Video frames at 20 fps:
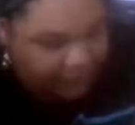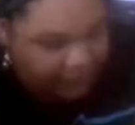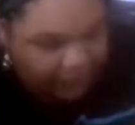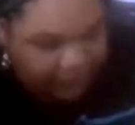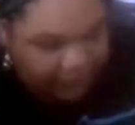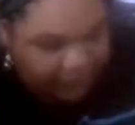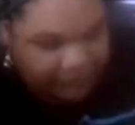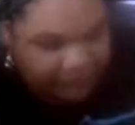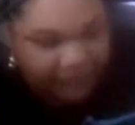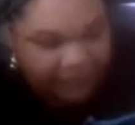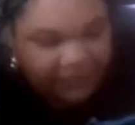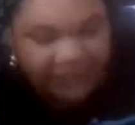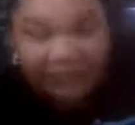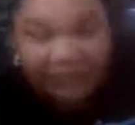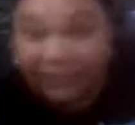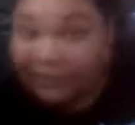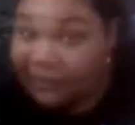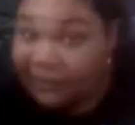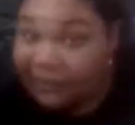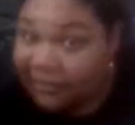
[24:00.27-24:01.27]
in my room.
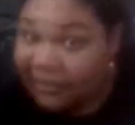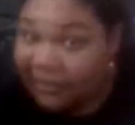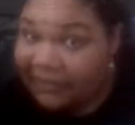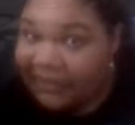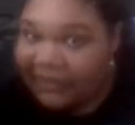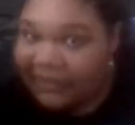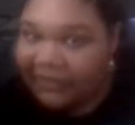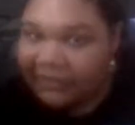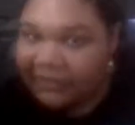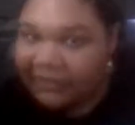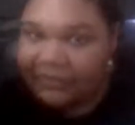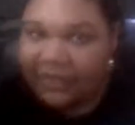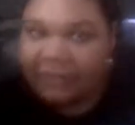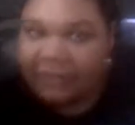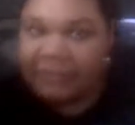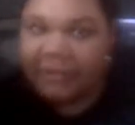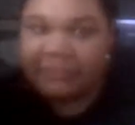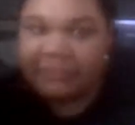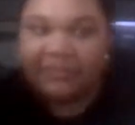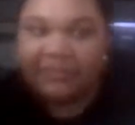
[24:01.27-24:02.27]
So I'm going to take those
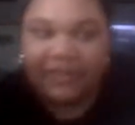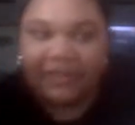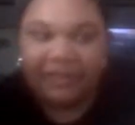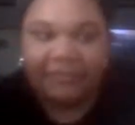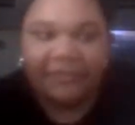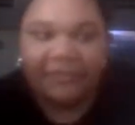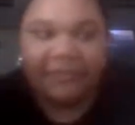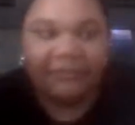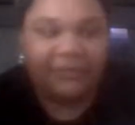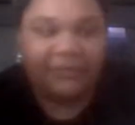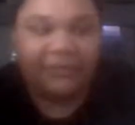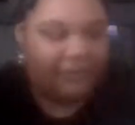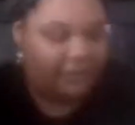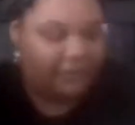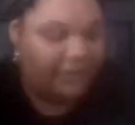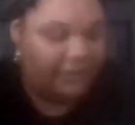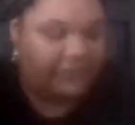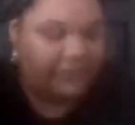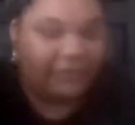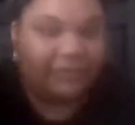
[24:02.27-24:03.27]
light bulbs down in my
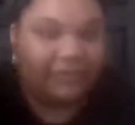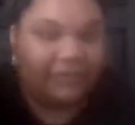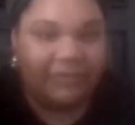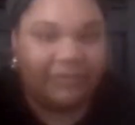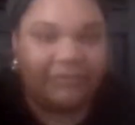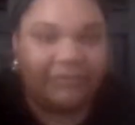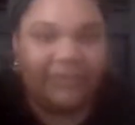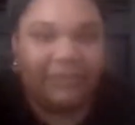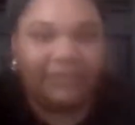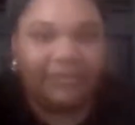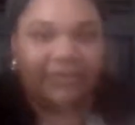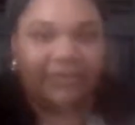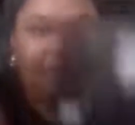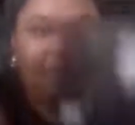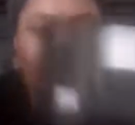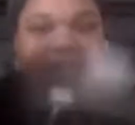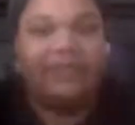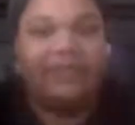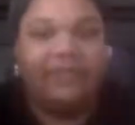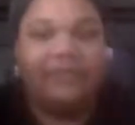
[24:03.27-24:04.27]
room as soon as I'm done with this.
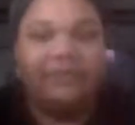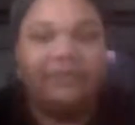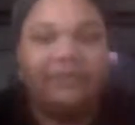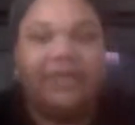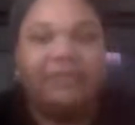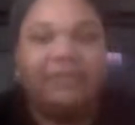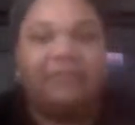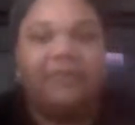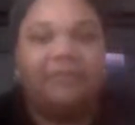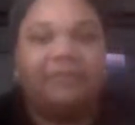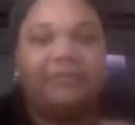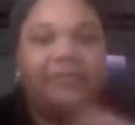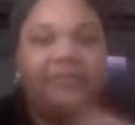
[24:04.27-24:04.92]
Take those light bulbs